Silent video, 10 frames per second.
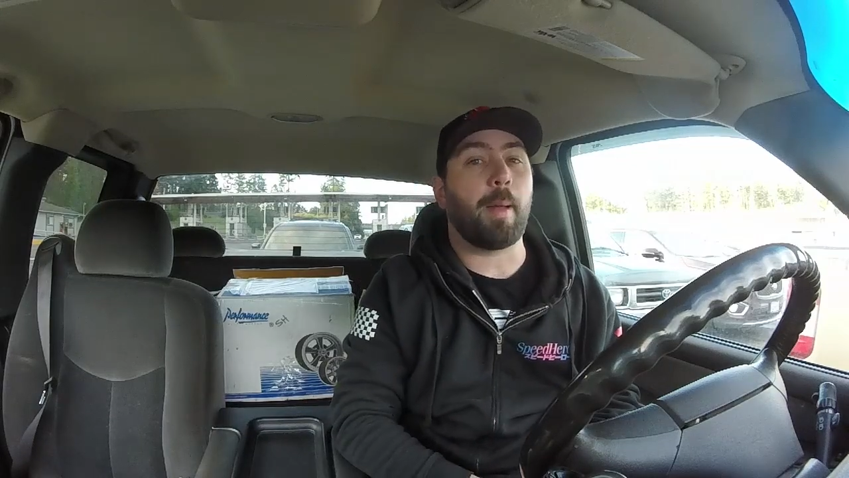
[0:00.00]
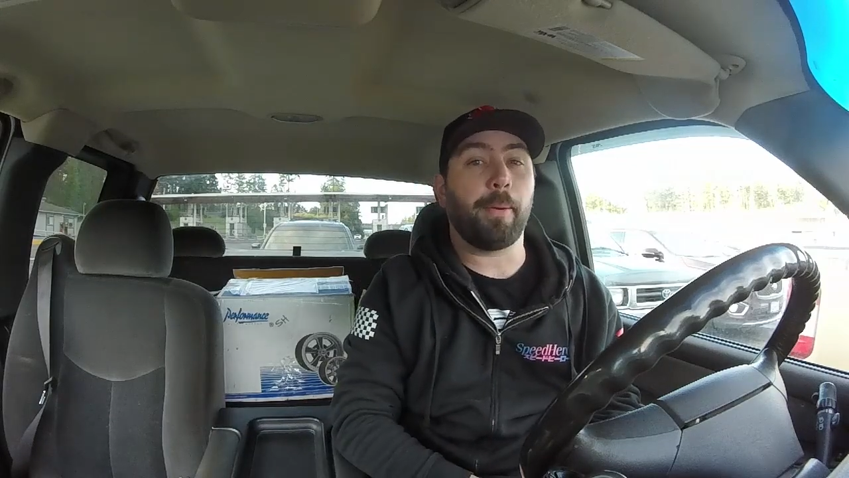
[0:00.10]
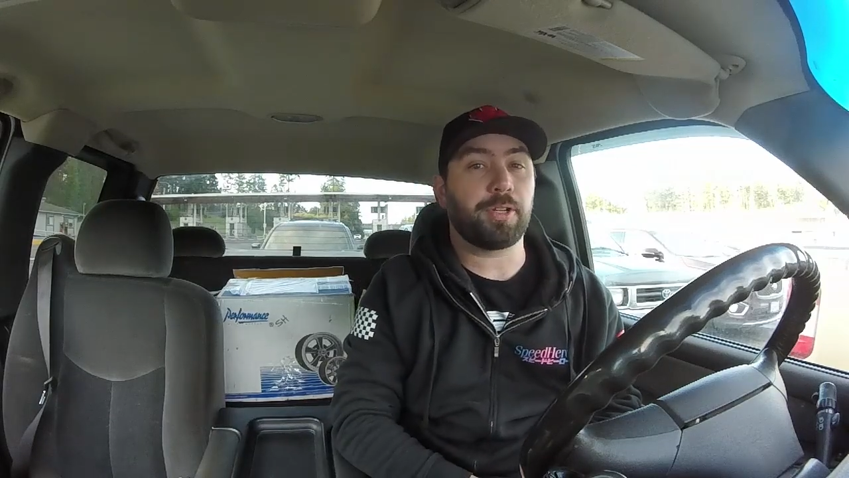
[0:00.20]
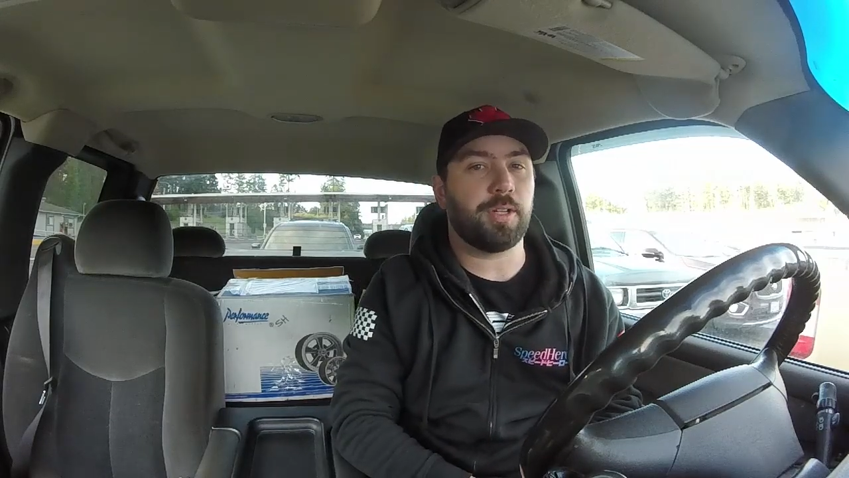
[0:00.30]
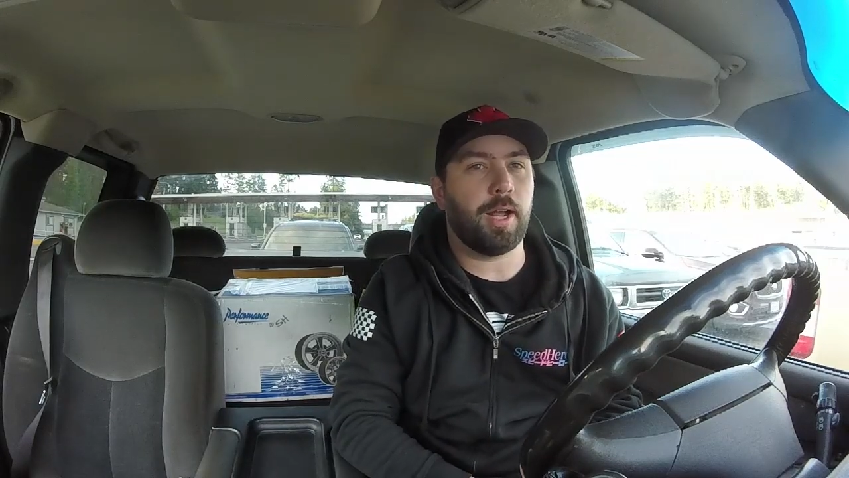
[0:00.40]
my
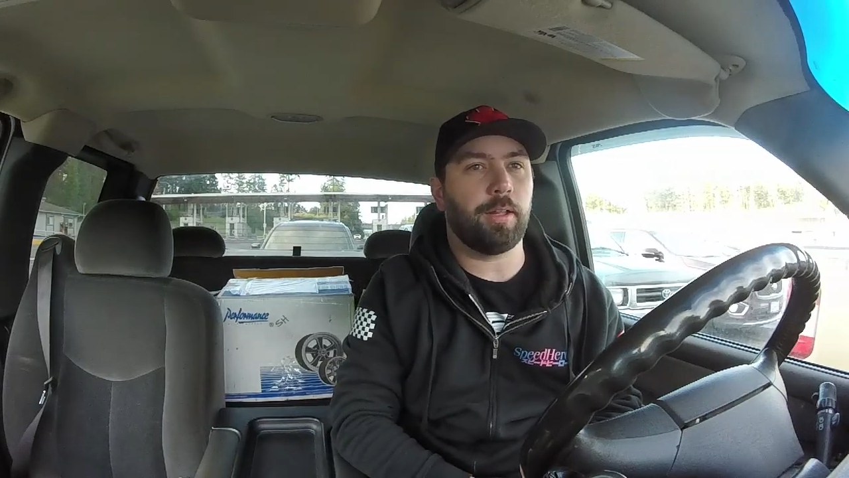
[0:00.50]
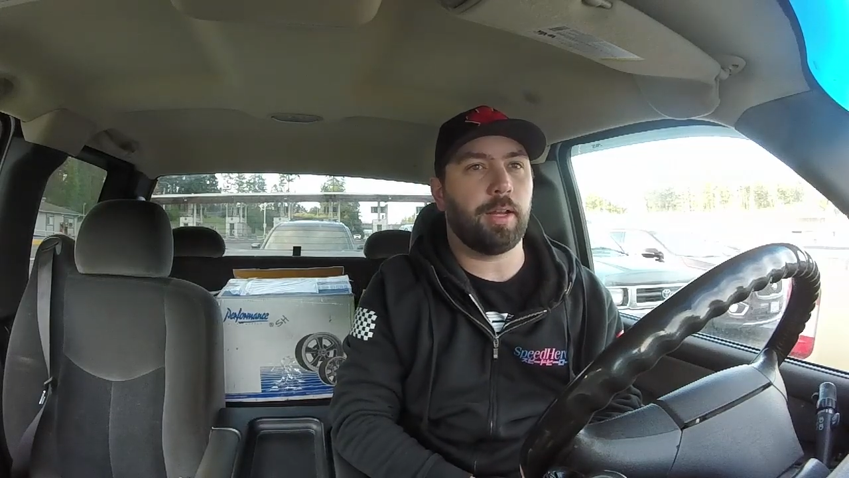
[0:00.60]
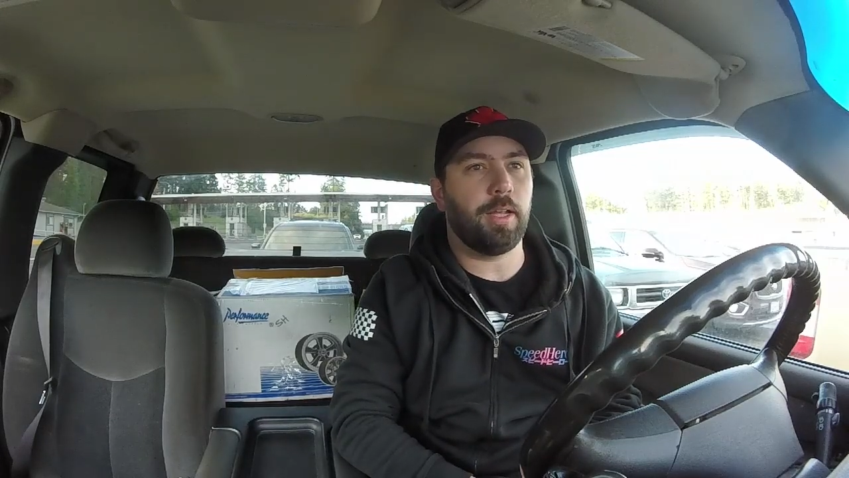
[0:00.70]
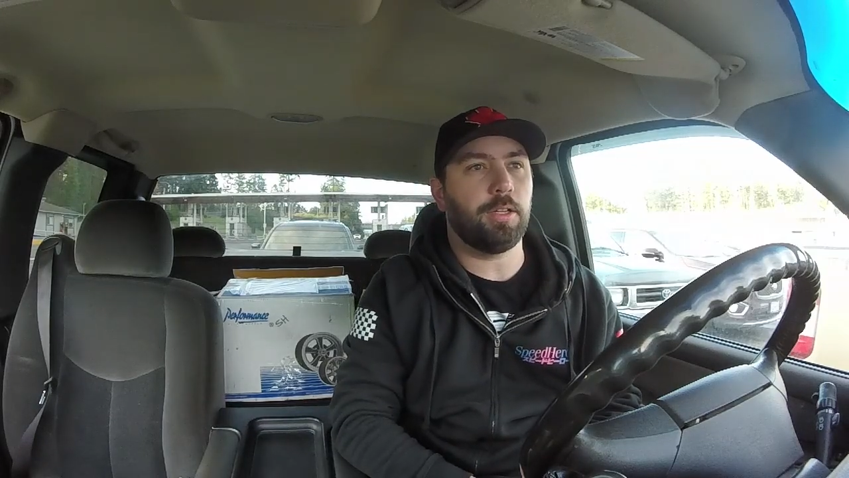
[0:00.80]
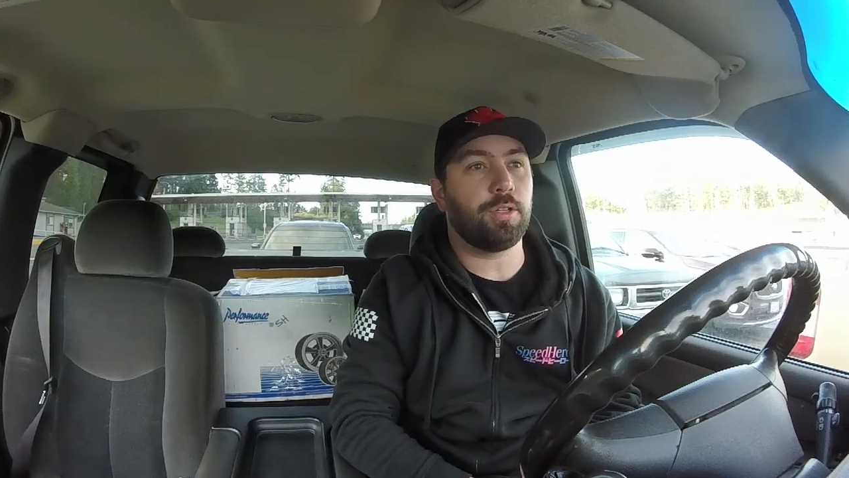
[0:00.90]

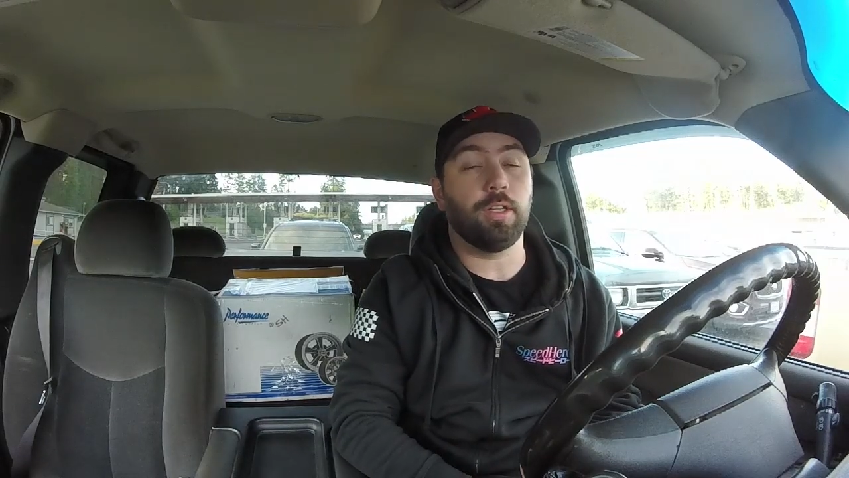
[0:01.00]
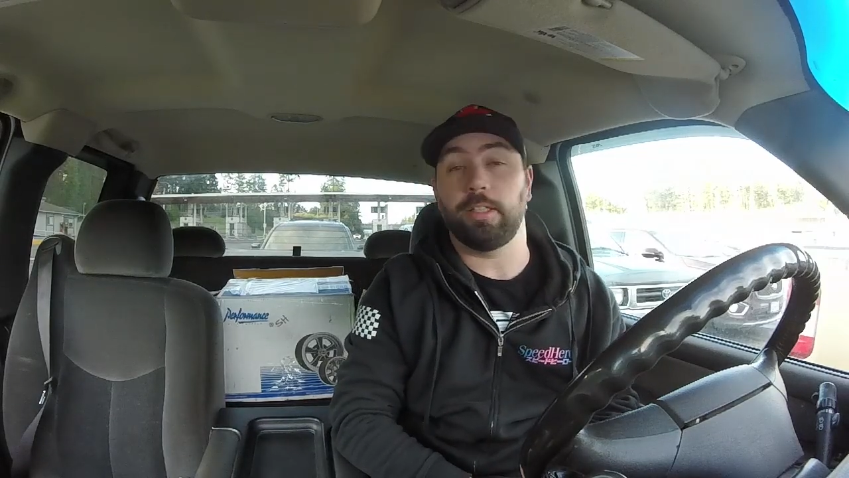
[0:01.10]
personality to